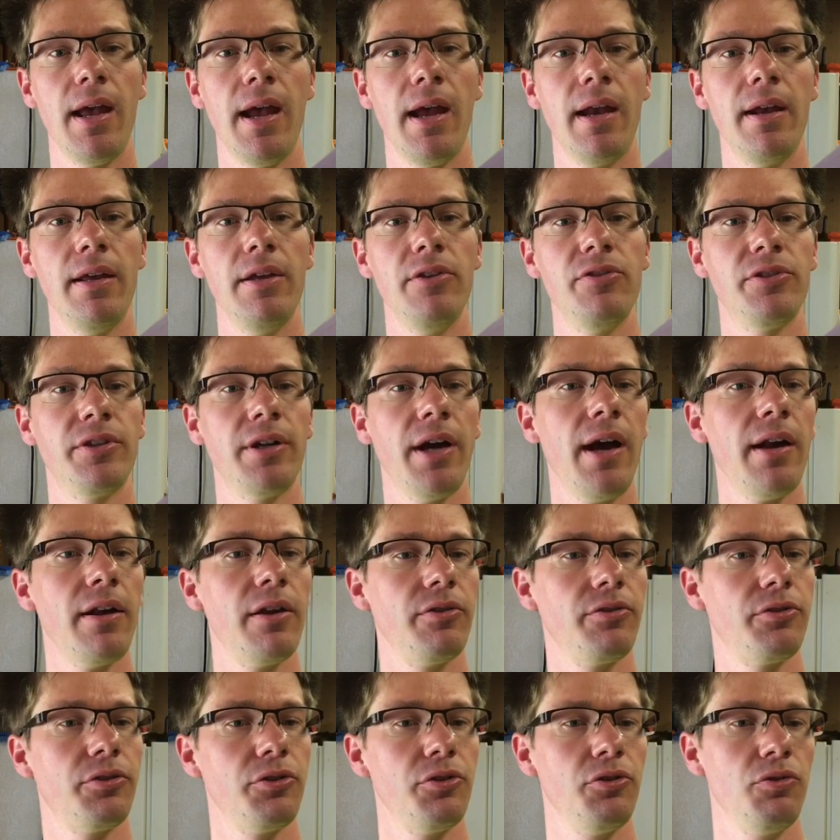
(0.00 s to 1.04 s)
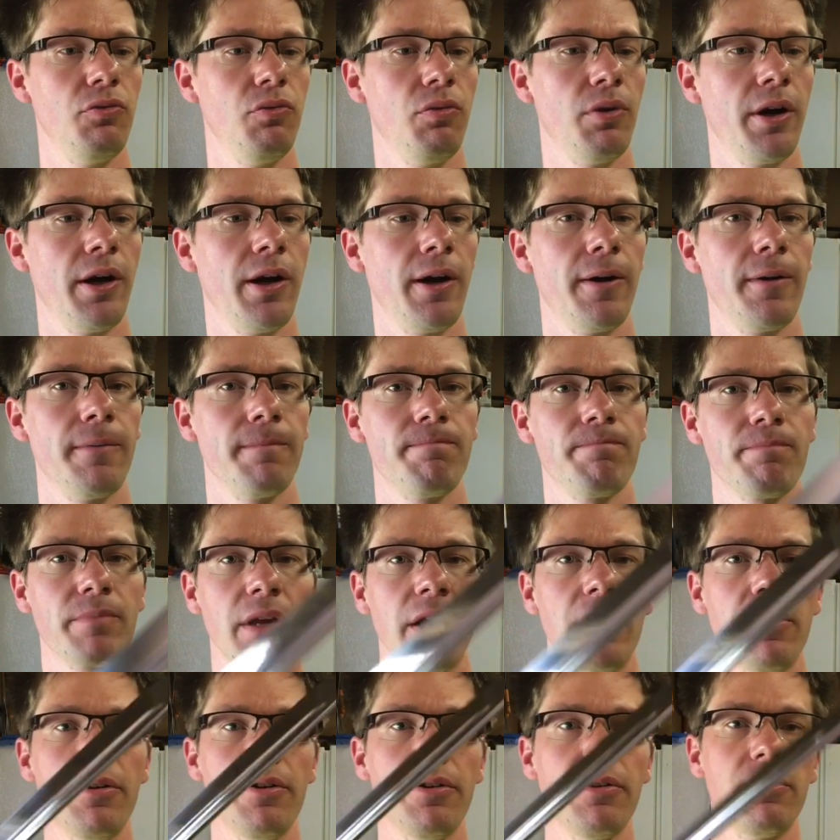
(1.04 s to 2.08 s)
and he's got it too where,
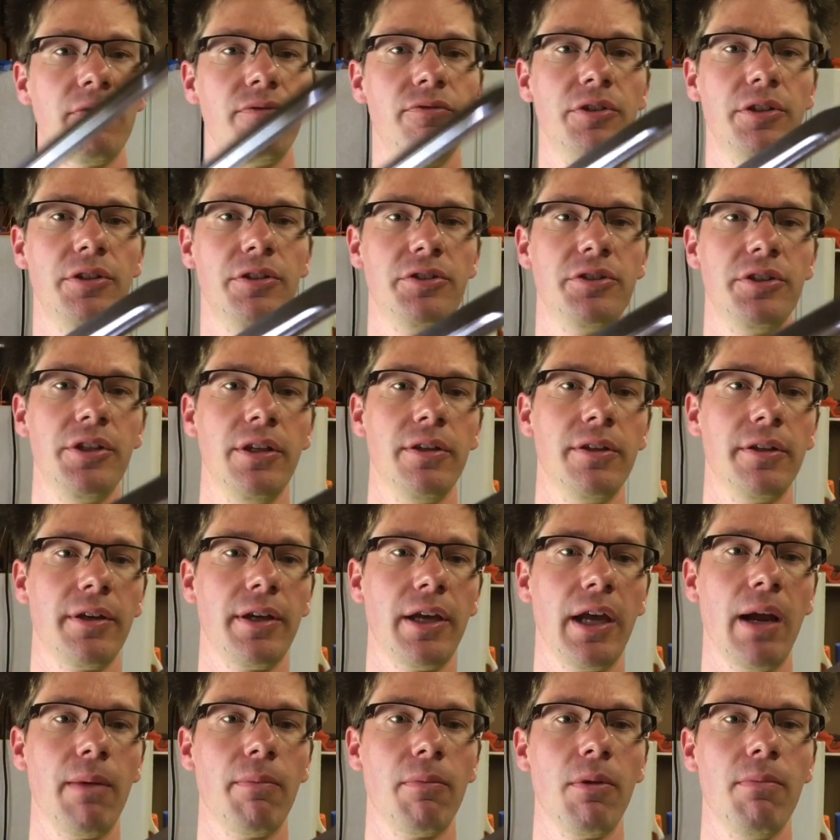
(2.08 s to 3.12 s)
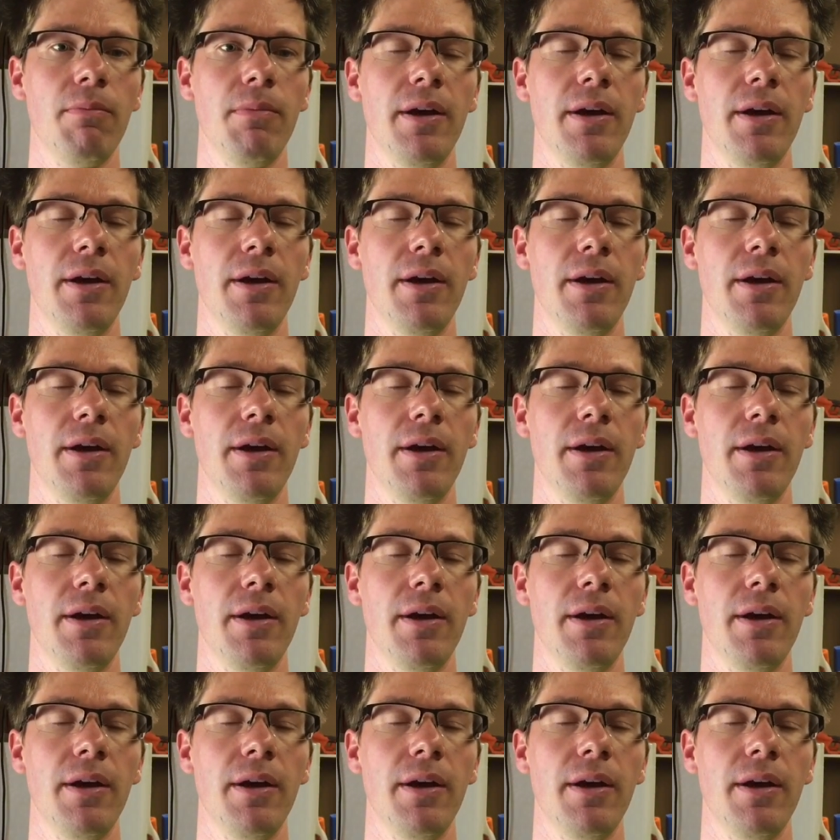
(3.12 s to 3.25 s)
I don't know if you can see in the camera,